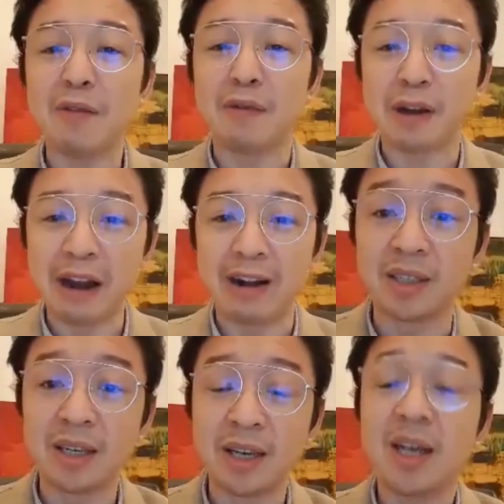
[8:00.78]
Ferrer.
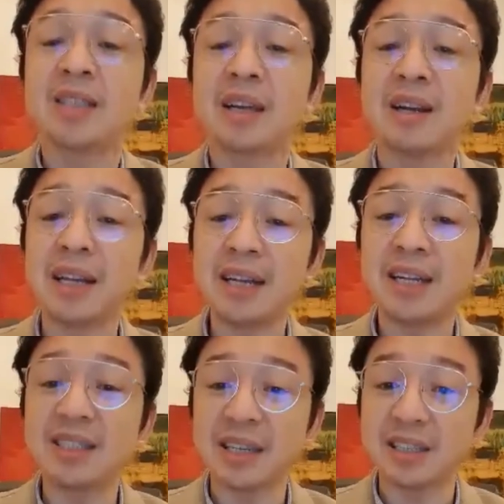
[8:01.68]
Dear
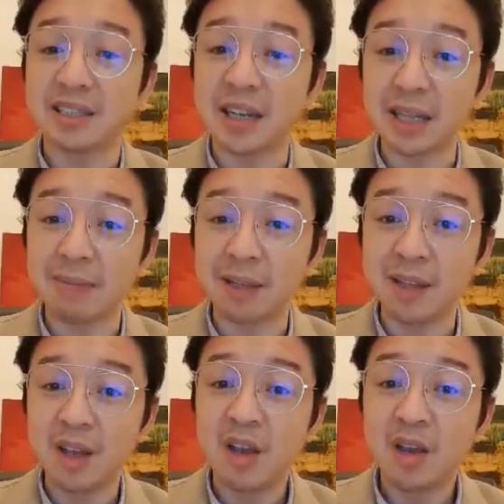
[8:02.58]
ladies and
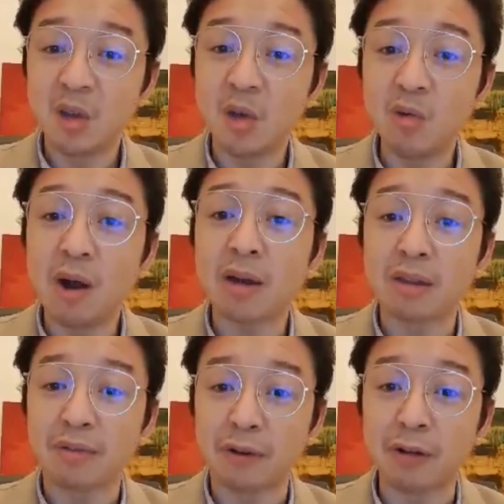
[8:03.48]
gentlemen, you are
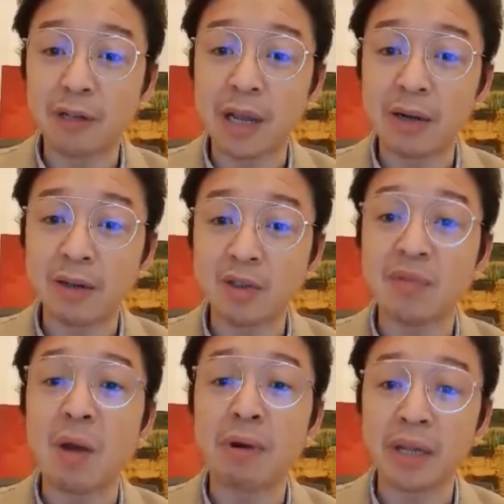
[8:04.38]
the frontliners of
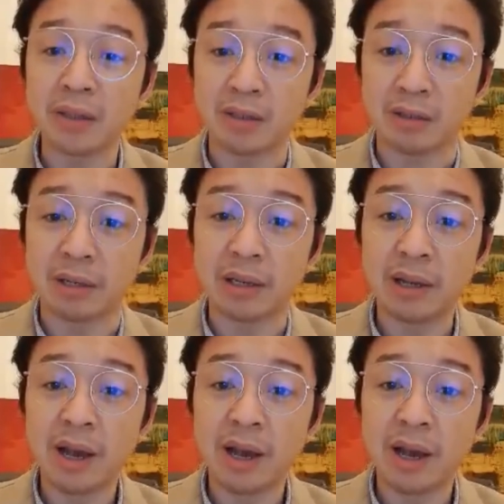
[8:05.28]
our industry,